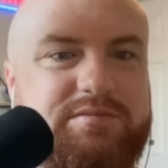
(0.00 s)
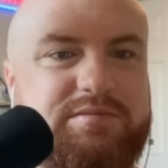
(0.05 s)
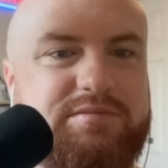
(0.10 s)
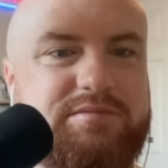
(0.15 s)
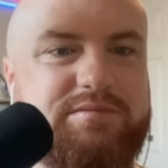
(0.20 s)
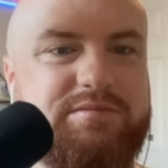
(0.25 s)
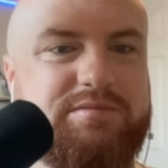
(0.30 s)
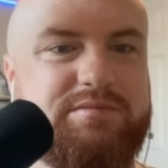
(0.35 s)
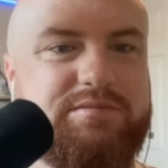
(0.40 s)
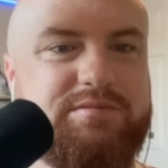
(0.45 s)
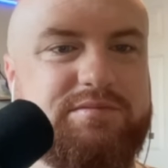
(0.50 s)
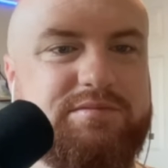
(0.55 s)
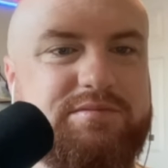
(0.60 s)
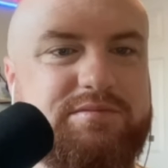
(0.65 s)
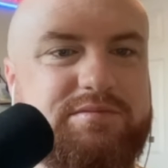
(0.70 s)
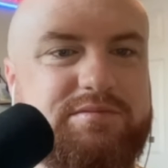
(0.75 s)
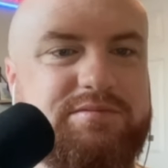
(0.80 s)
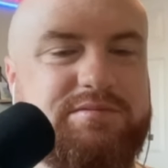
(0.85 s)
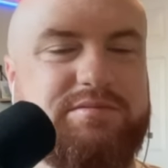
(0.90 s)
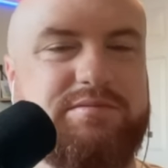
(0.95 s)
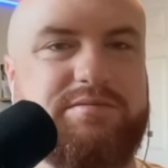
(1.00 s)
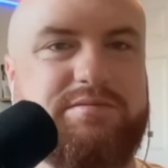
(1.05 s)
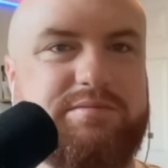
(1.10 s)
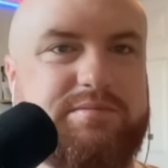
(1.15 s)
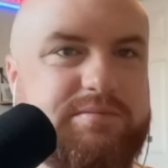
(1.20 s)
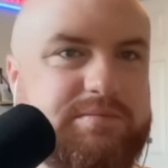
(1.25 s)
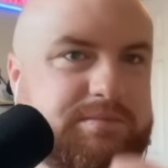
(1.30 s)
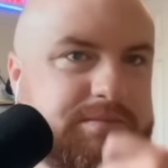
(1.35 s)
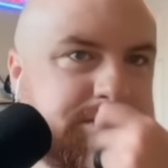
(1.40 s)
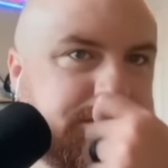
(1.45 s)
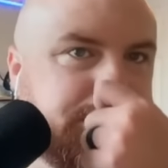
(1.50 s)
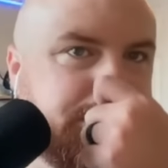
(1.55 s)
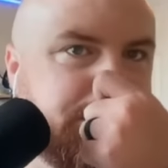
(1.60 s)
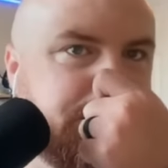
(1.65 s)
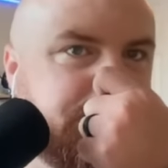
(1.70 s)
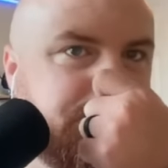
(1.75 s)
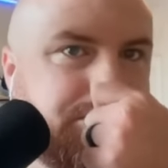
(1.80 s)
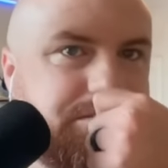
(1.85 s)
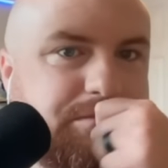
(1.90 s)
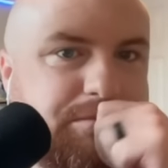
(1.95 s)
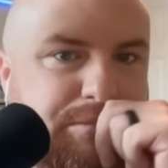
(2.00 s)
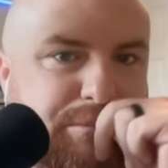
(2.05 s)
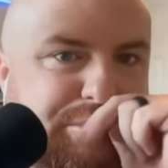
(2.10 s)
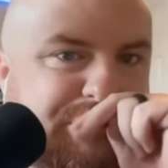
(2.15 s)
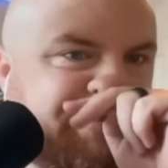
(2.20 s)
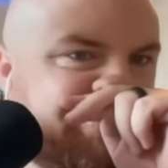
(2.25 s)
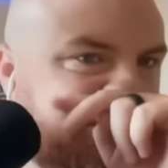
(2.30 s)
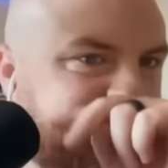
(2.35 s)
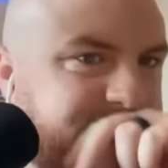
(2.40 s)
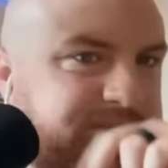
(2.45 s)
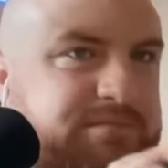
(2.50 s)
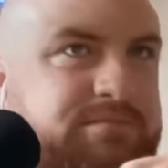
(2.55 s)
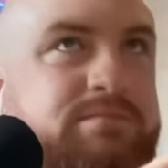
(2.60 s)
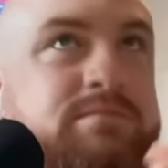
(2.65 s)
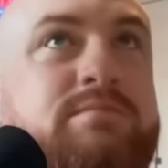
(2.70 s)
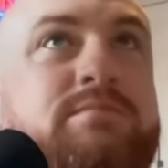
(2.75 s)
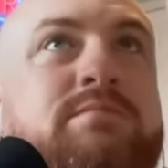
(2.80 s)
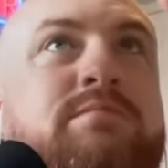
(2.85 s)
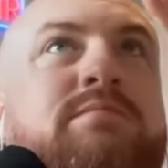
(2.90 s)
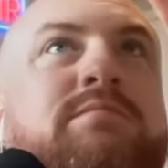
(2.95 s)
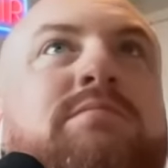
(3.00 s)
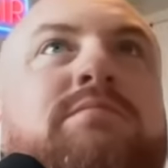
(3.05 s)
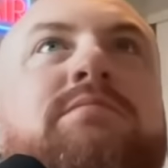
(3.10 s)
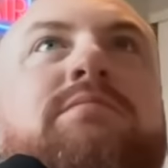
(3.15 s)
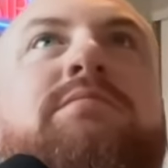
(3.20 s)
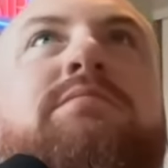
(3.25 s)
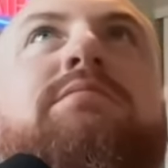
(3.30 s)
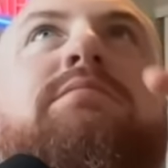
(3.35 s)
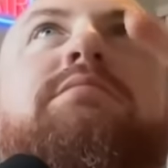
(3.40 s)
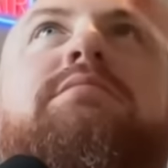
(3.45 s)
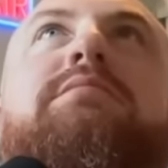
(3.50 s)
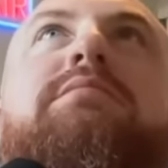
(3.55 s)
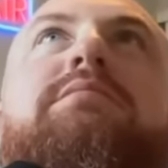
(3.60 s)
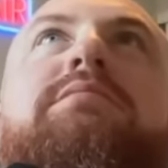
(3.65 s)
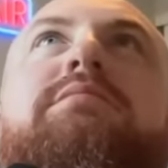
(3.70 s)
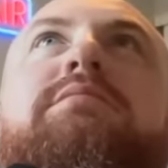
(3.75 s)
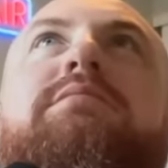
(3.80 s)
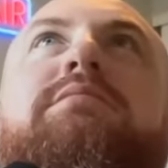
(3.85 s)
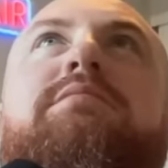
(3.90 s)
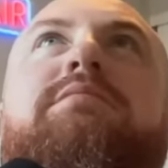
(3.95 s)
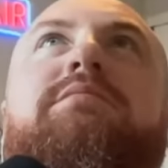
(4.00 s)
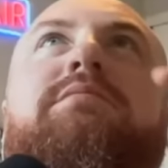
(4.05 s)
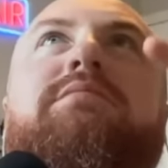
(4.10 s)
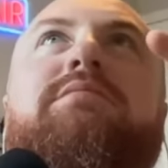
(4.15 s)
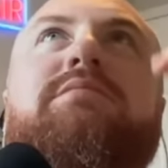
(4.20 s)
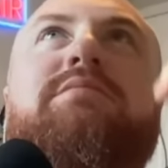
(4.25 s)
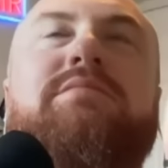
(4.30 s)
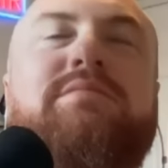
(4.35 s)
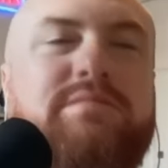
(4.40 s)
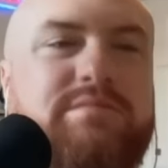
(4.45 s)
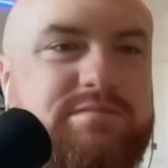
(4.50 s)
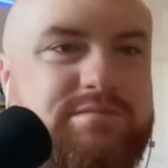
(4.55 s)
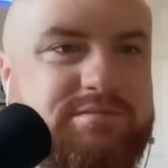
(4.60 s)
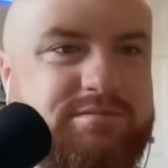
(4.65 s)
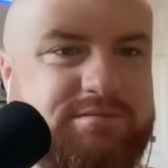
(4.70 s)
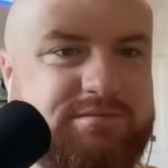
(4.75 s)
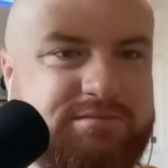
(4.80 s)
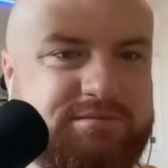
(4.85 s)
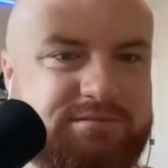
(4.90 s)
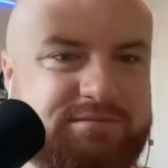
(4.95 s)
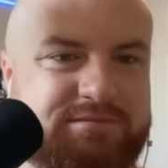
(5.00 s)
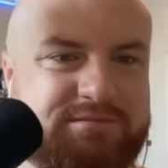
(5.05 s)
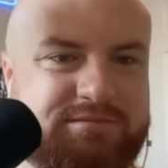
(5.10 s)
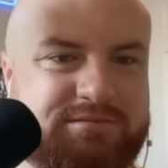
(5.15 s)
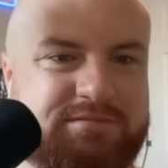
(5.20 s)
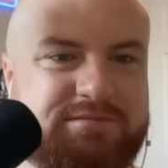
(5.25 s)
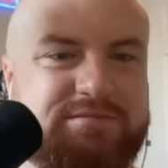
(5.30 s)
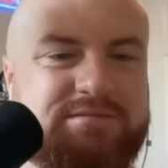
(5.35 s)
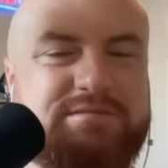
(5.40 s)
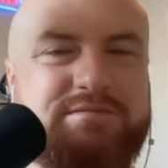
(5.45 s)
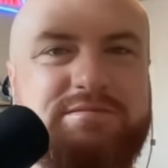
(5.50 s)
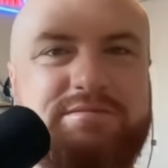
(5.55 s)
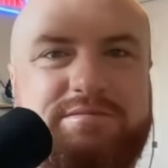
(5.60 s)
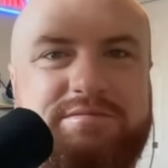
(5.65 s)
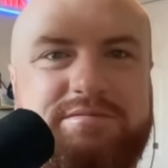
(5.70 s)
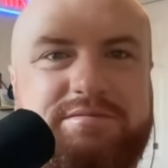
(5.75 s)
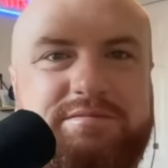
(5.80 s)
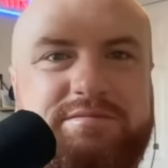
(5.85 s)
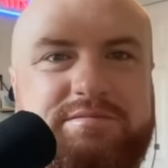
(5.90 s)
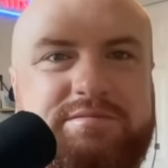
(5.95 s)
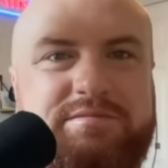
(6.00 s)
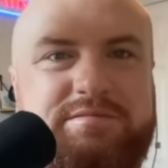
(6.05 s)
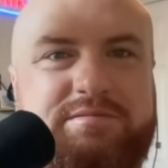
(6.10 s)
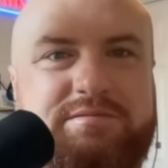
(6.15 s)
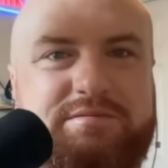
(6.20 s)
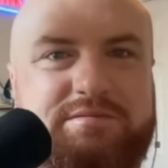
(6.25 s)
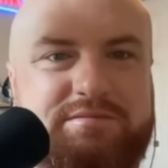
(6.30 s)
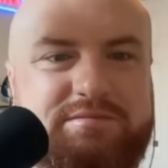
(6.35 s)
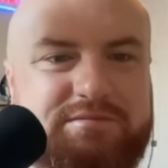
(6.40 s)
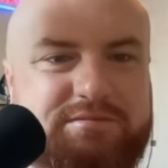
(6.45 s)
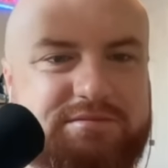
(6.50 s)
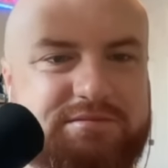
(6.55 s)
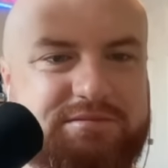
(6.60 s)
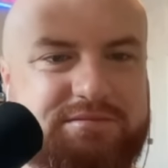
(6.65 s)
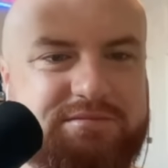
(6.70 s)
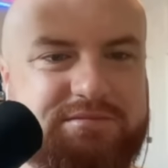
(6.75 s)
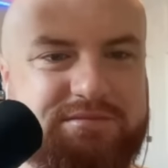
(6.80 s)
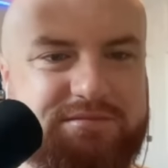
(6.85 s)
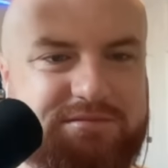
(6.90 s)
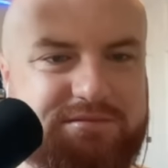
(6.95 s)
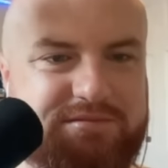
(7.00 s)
[no speech]